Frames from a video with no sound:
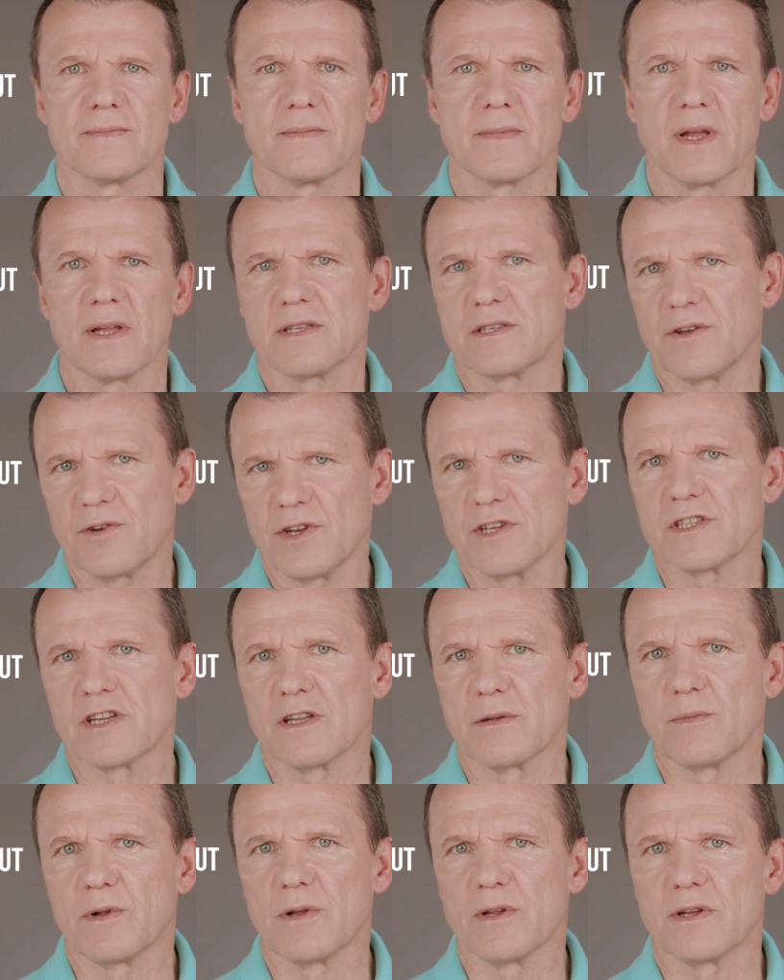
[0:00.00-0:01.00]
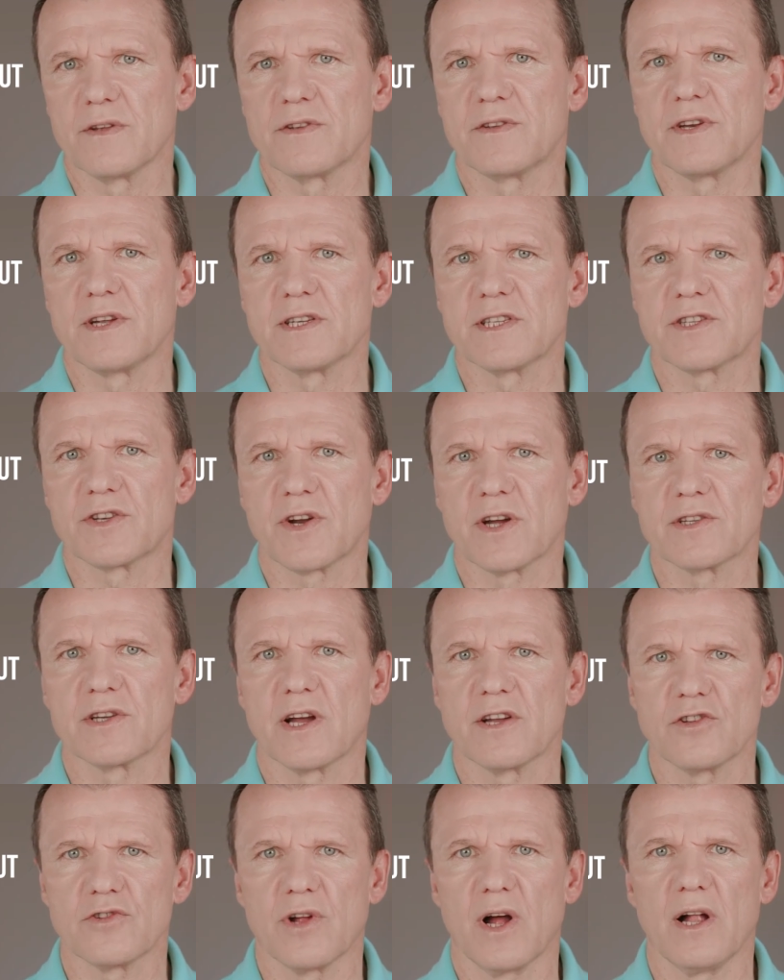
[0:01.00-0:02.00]
It's a reasonable
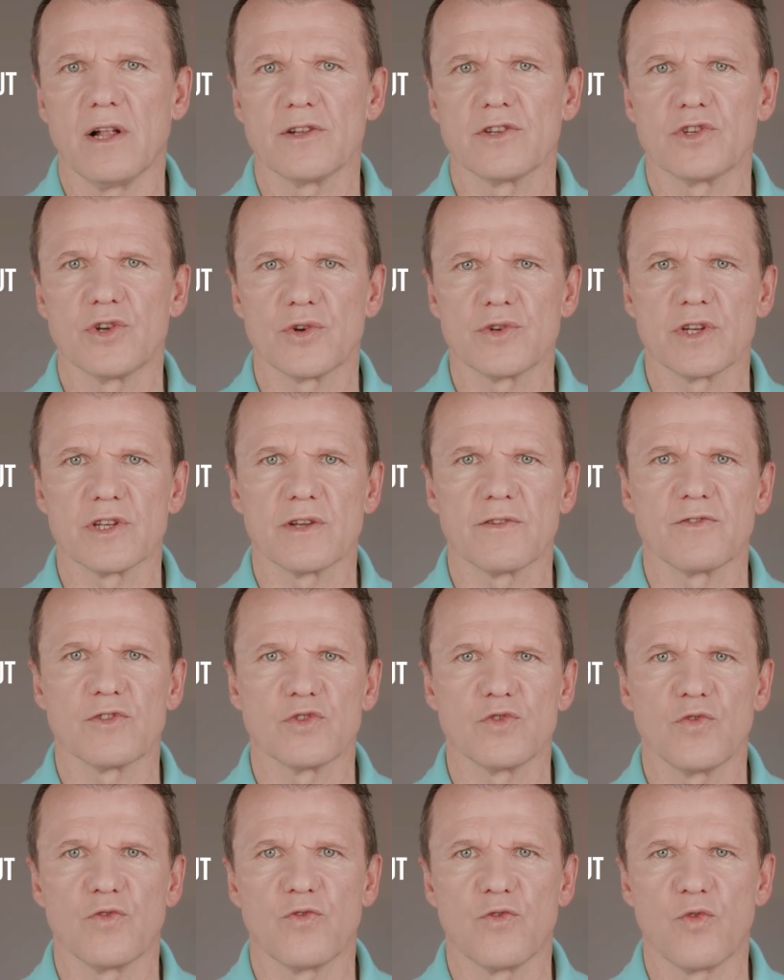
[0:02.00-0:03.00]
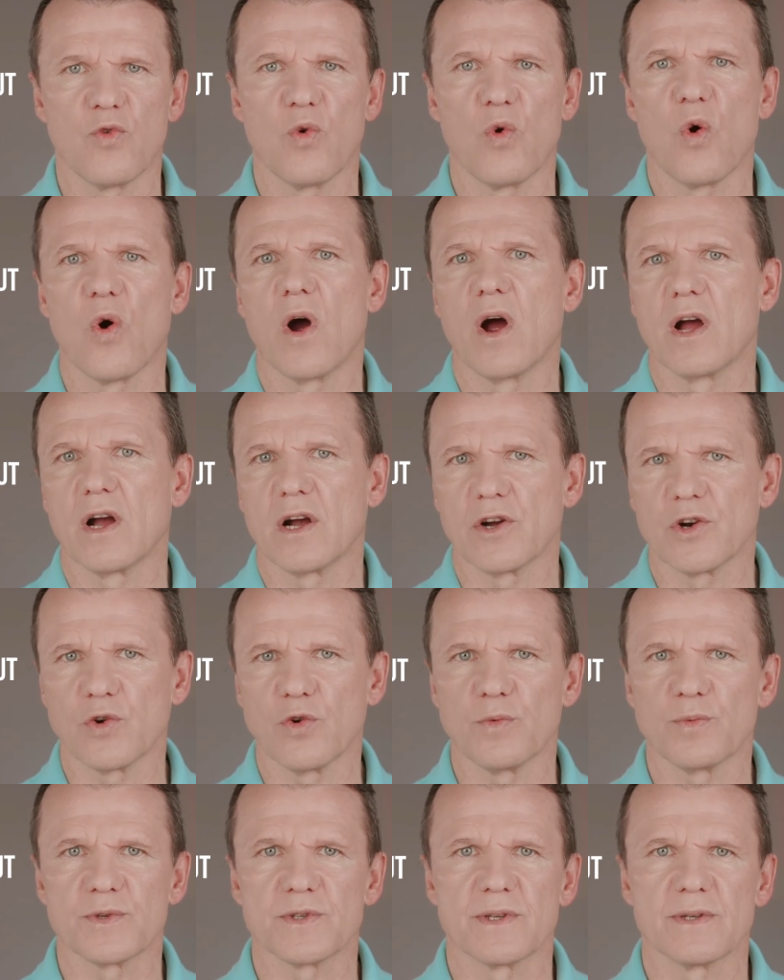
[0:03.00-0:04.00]
three-strata alternative to four
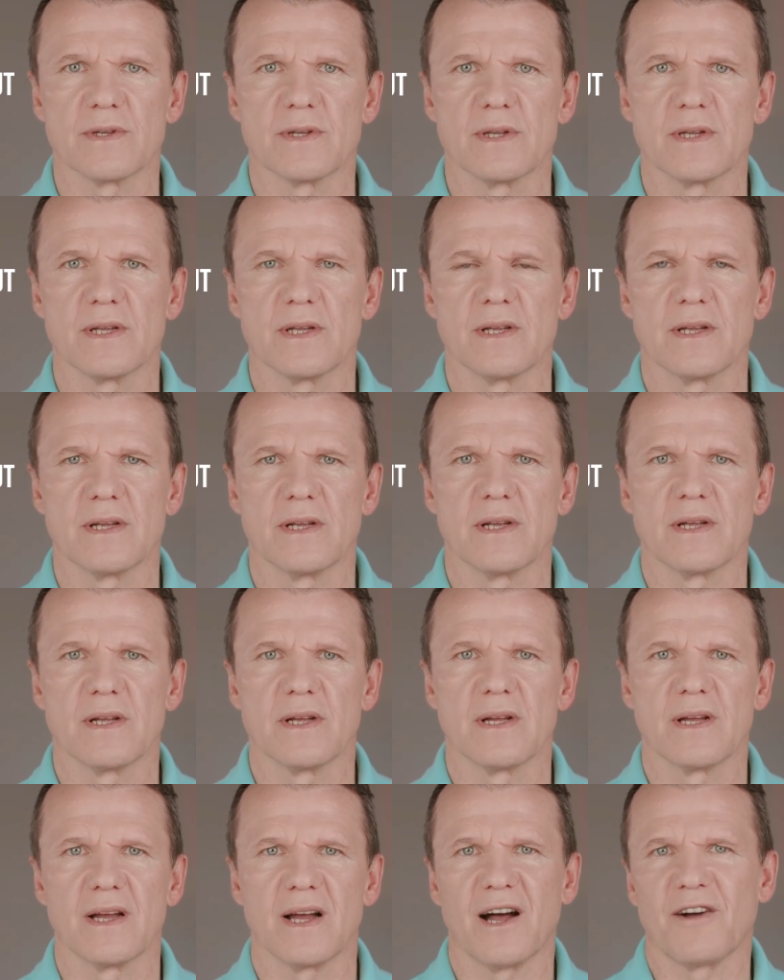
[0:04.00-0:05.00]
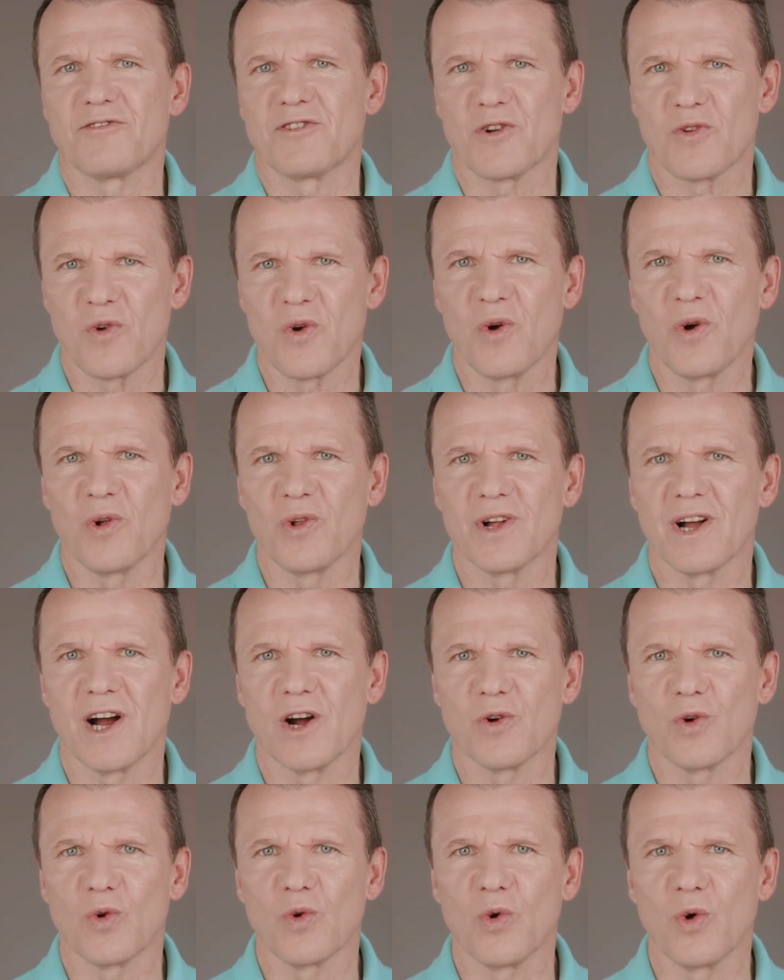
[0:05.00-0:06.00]
groups. After all,
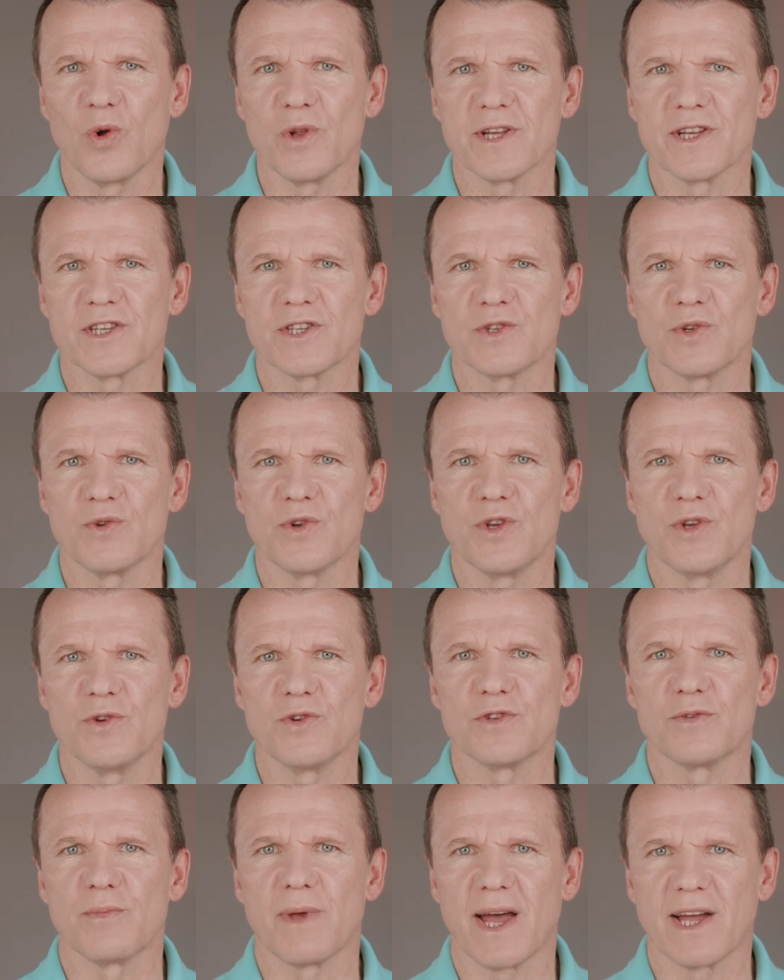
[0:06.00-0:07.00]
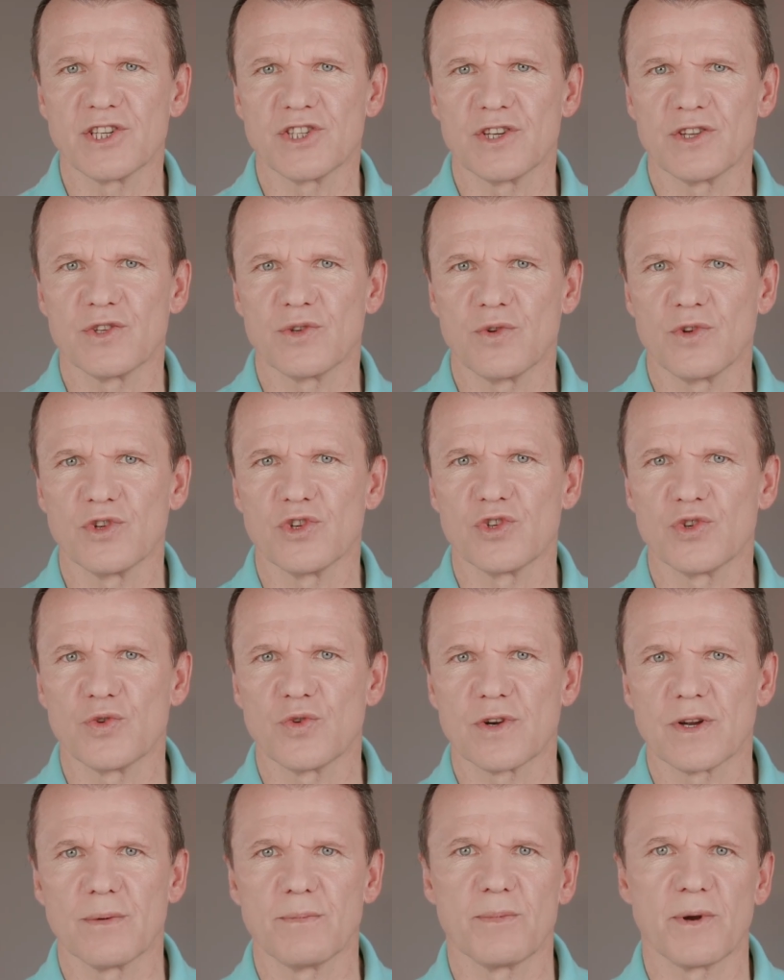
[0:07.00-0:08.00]
our goal is to use matching to ensure
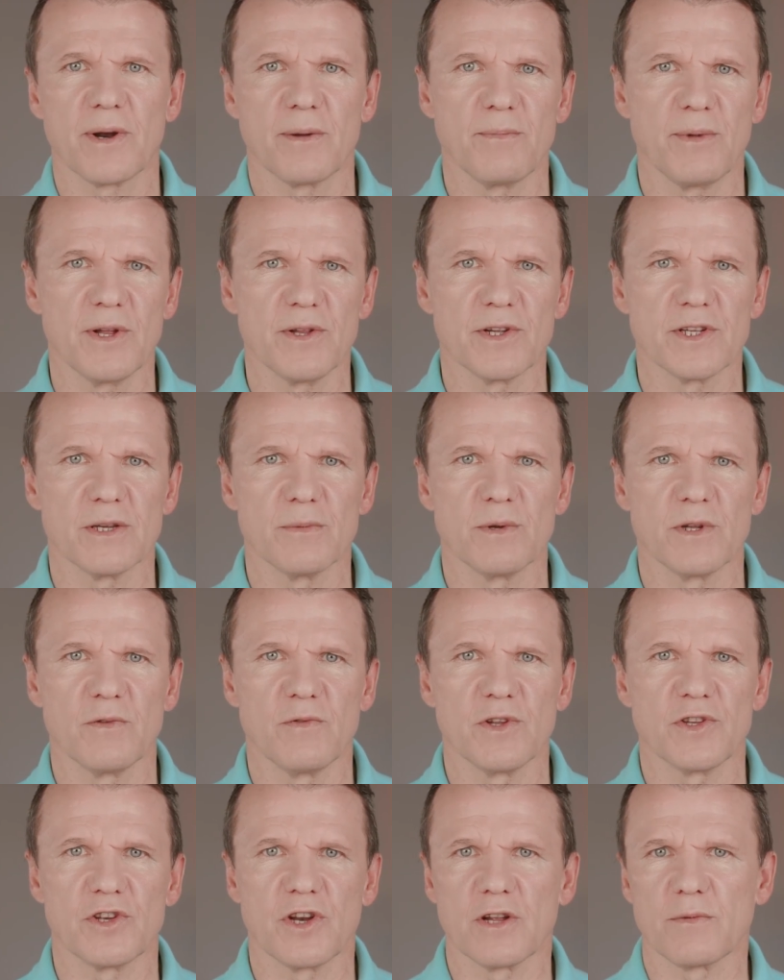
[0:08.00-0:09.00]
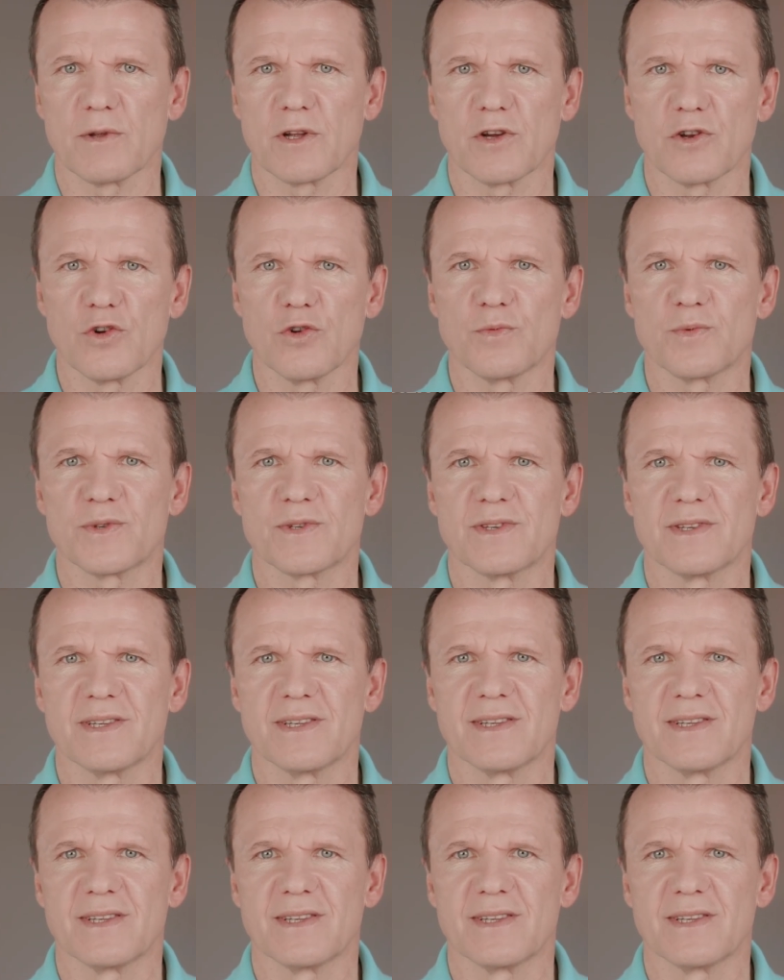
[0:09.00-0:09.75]
comparability between treatment groups,